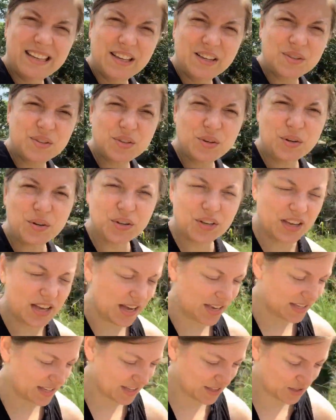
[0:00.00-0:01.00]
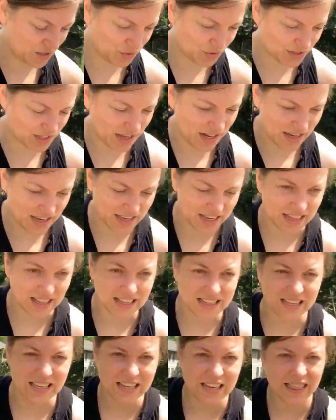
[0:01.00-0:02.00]
Sorry, you guys, it's so sunny I cannot
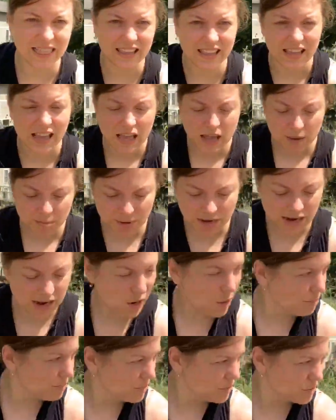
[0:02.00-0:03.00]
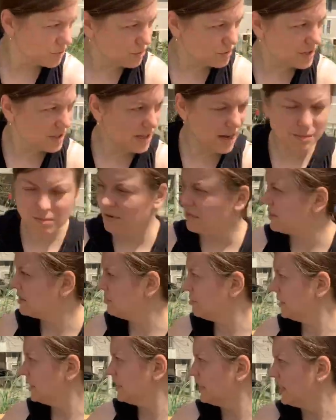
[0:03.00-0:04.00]
see anything. But I hope you saw some of the
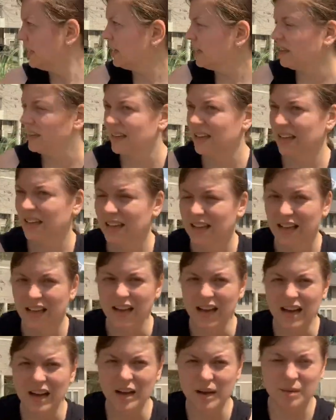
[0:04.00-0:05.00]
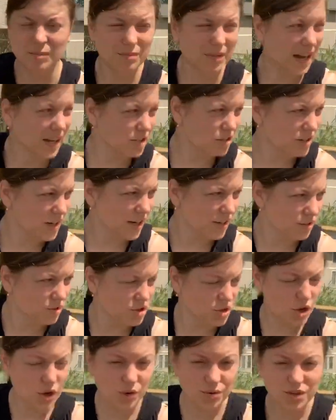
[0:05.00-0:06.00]
building. I try to
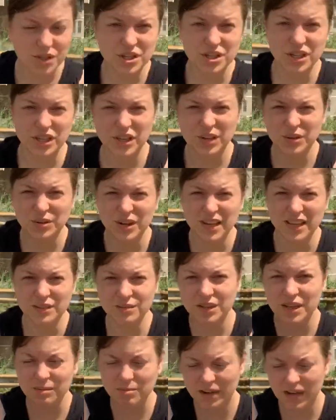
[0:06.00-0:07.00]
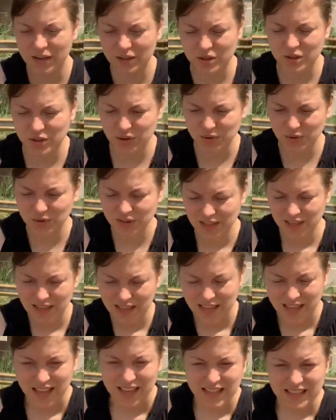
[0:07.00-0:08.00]
show it to you, and we're about to
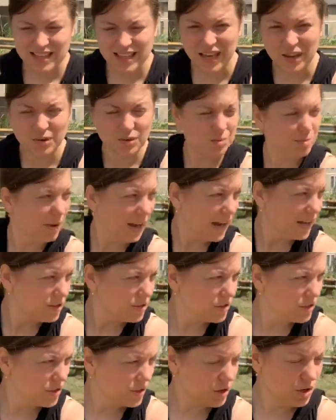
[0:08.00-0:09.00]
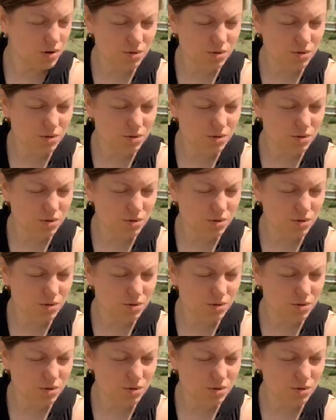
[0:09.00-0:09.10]
say goodbye to you.